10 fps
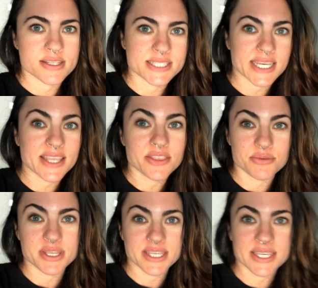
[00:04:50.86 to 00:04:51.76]
Day
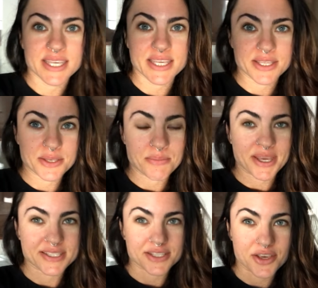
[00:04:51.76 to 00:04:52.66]
3 in
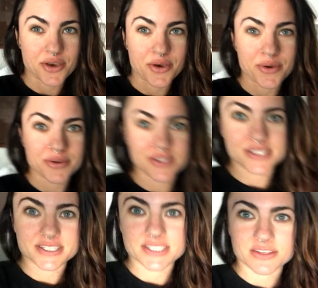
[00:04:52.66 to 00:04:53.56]
Mexico.
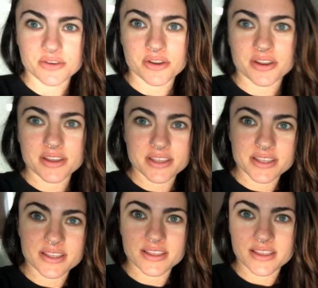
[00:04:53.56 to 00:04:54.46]
Just ignore
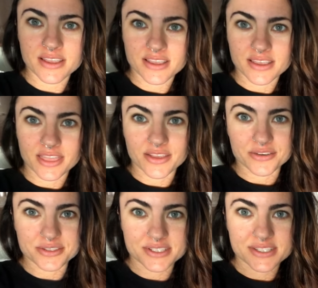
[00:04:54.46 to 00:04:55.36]

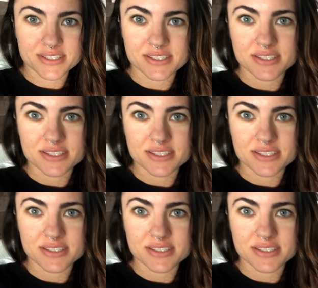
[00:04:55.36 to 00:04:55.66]
those